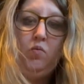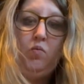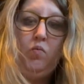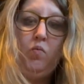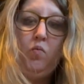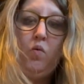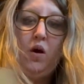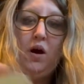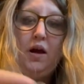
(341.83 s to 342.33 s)

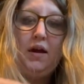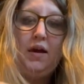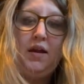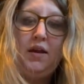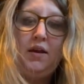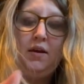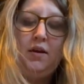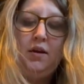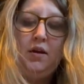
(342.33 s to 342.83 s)

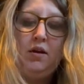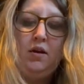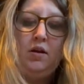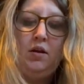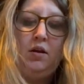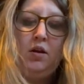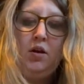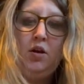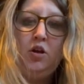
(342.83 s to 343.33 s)
1,
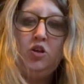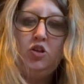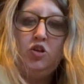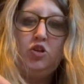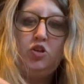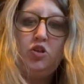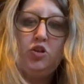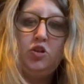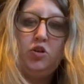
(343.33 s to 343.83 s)

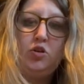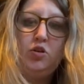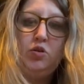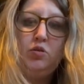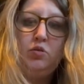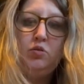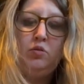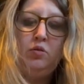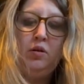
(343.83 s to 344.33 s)

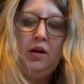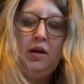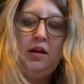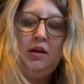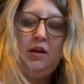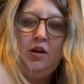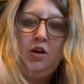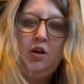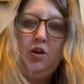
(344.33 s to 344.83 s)
2,
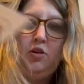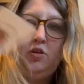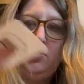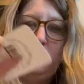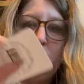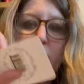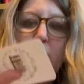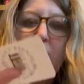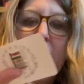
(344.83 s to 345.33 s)

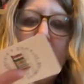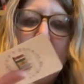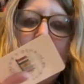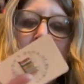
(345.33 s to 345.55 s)
3.